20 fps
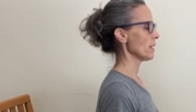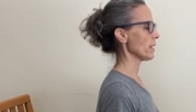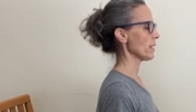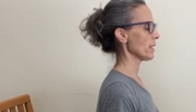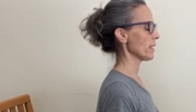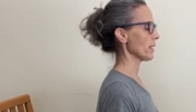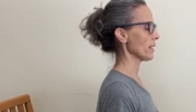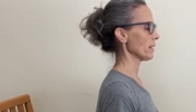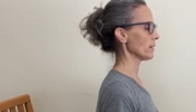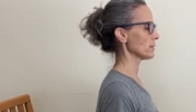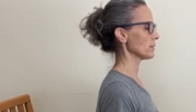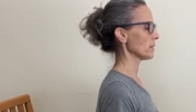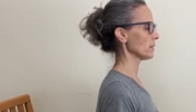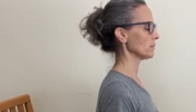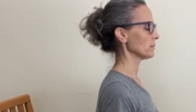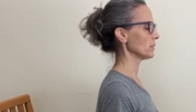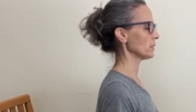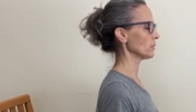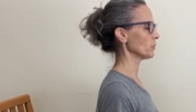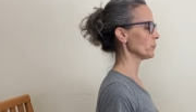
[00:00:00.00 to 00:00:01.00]
and
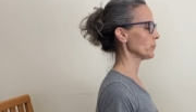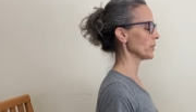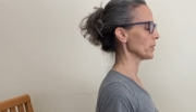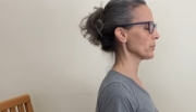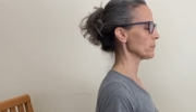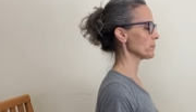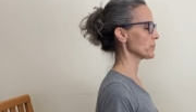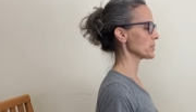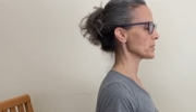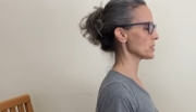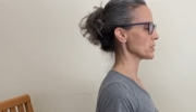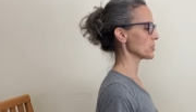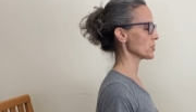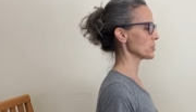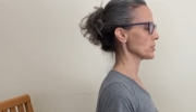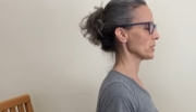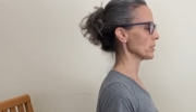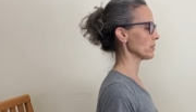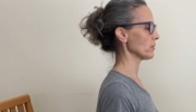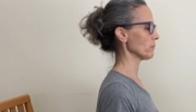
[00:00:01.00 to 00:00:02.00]
a little bit of
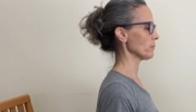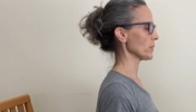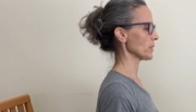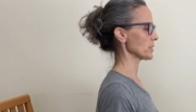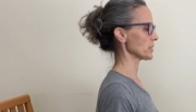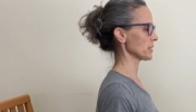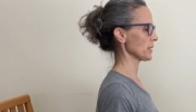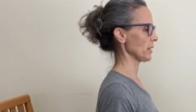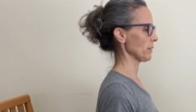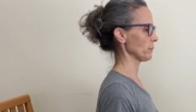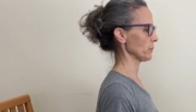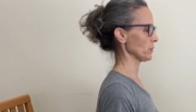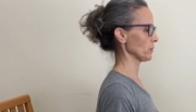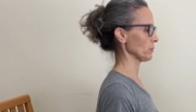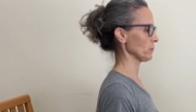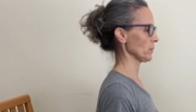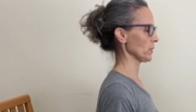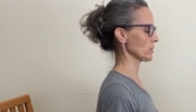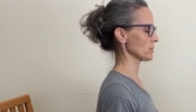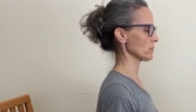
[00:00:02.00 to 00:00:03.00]
positioning of my
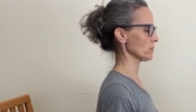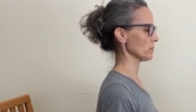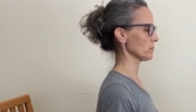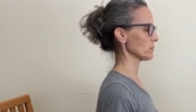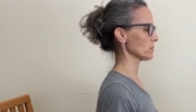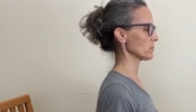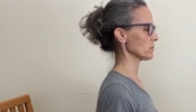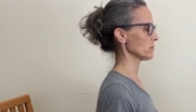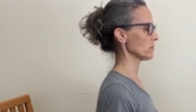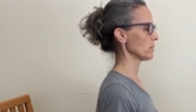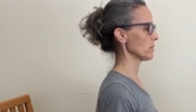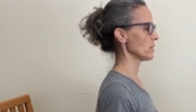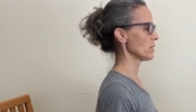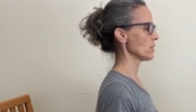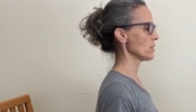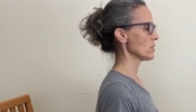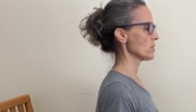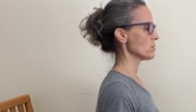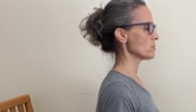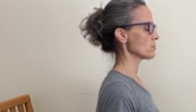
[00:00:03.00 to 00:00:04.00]
scapular muscles.
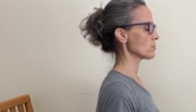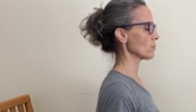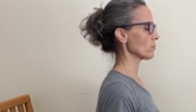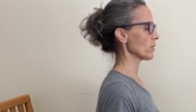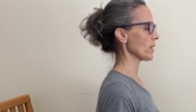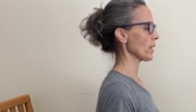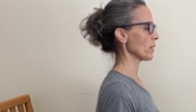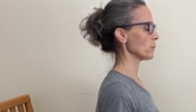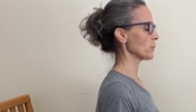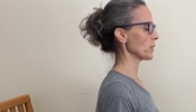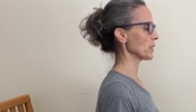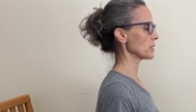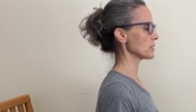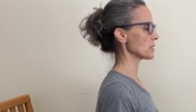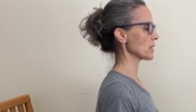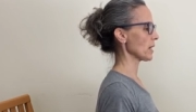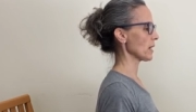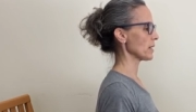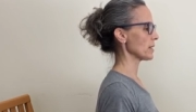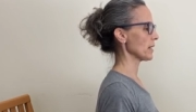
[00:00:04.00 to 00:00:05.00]
So that
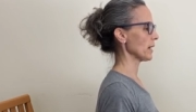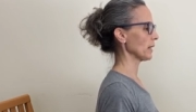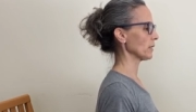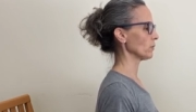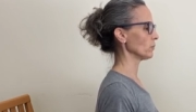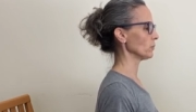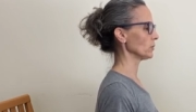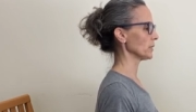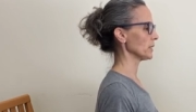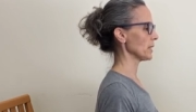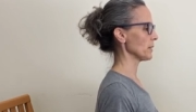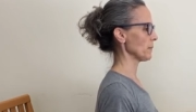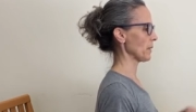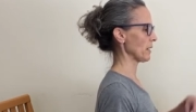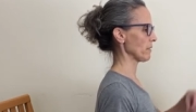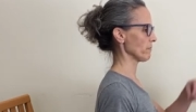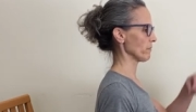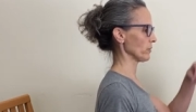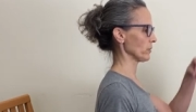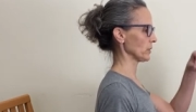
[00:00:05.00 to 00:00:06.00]
means not only am
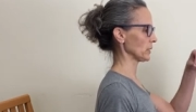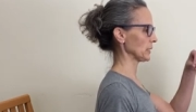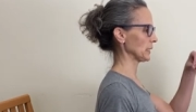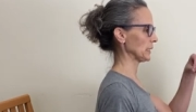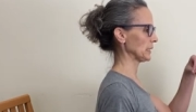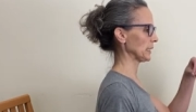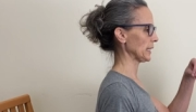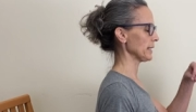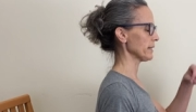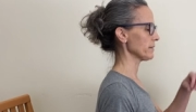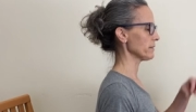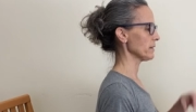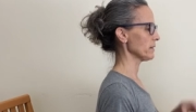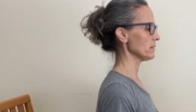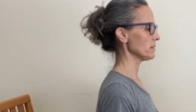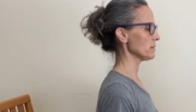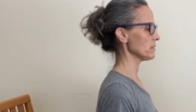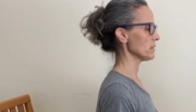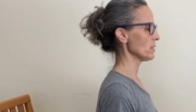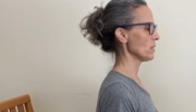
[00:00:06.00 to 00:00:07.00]
I vertically
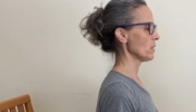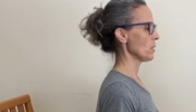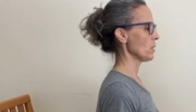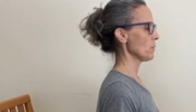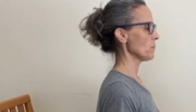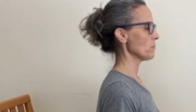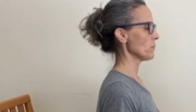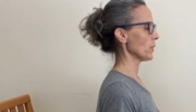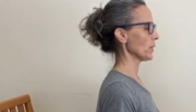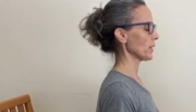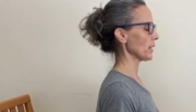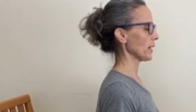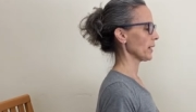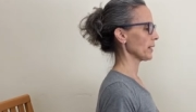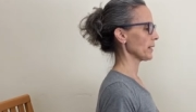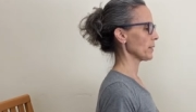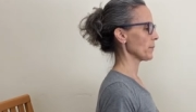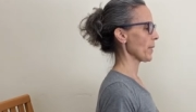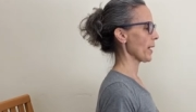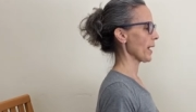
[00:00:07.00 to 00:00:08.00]
lengthened, but
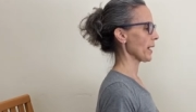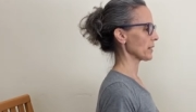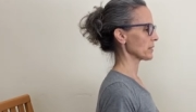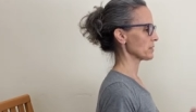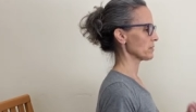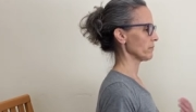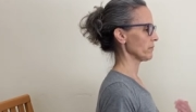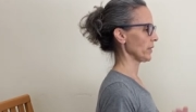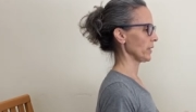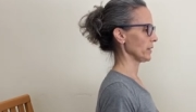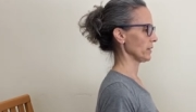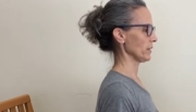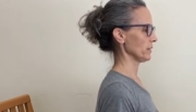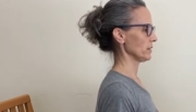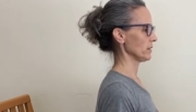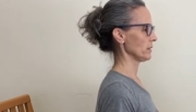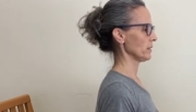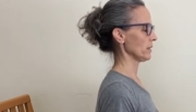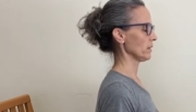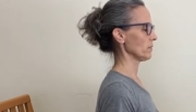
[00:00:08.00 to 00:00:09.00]
I am
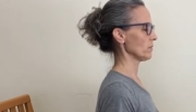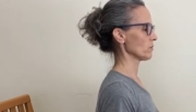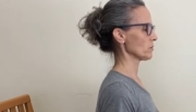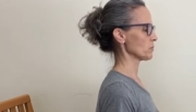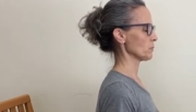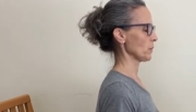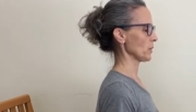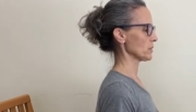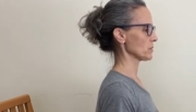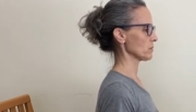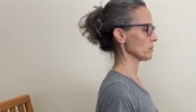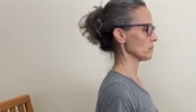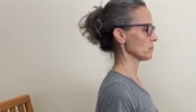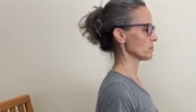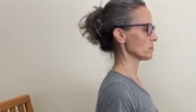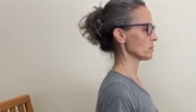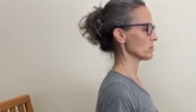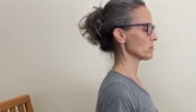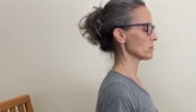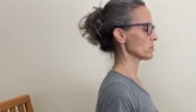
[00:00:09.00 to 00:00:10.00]
activated in those
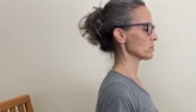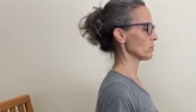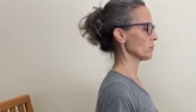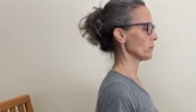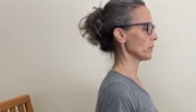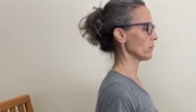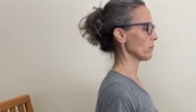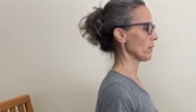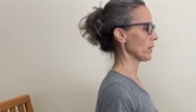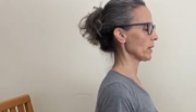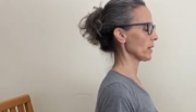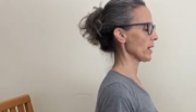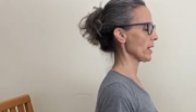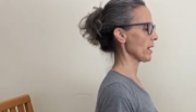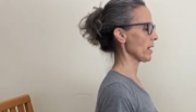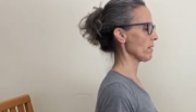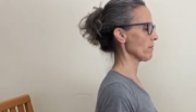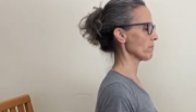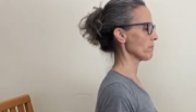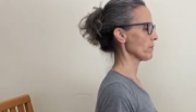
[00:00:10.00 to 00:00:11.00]
muscles. So we wanna
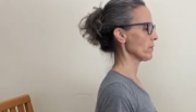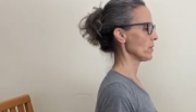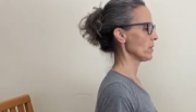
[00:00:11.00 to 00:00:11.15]
have